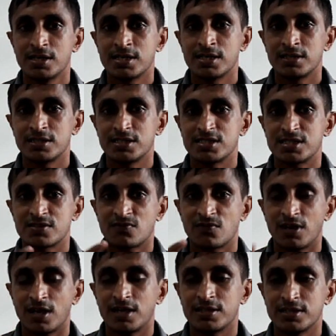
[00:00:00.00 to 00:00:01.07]
this is
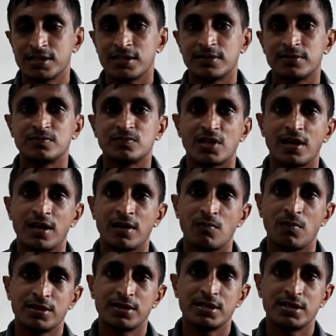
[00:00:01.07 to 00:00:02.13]
father and
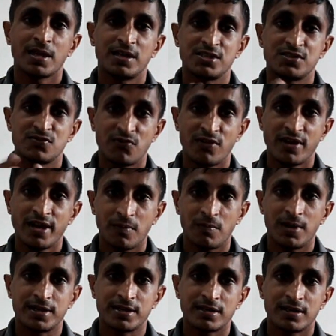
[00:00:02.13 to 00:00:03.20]
mother it is fair
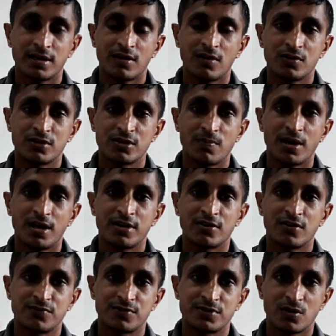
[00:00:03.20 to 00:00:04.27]
but on the part
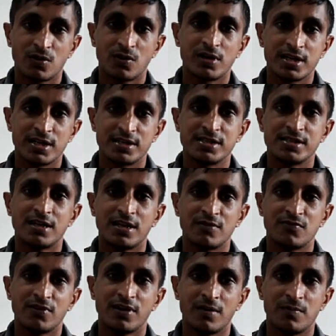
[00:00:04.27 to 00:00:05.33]
of Tony it is
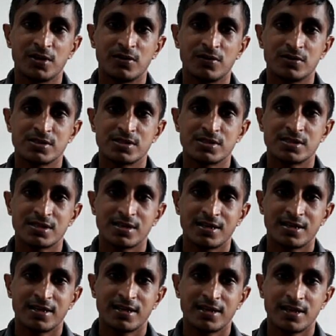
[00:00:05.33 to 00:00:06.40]
unfair because
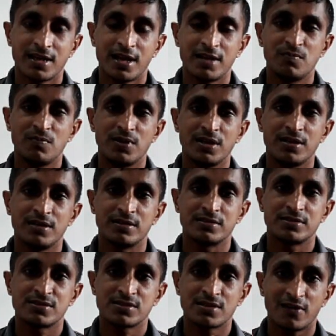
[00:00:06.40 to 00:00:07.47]
he had been
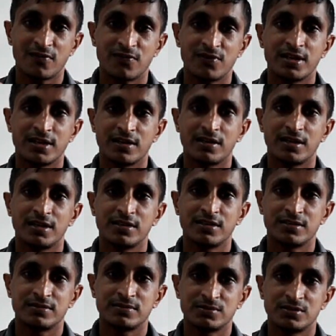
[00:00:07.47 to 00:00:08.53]
suffering
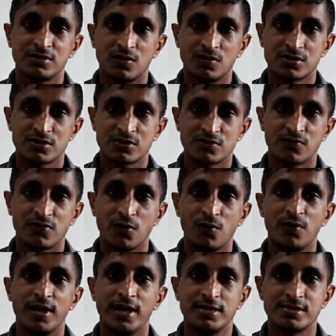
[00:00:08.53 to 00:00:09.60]
in those
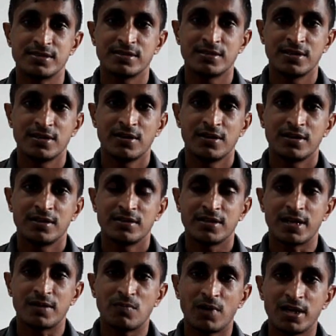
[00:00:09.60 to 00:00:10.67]
few days
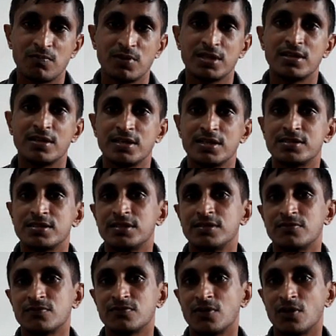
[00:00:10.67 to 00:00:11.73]
that might be the
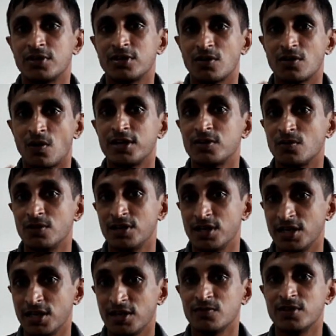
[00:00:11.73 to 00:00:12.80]
reason for Tony to
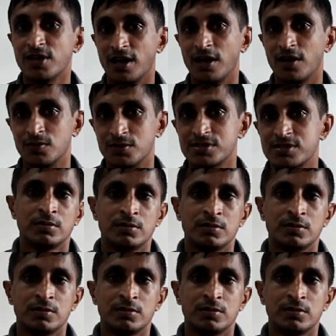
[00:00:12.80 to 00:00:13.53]
leave the house.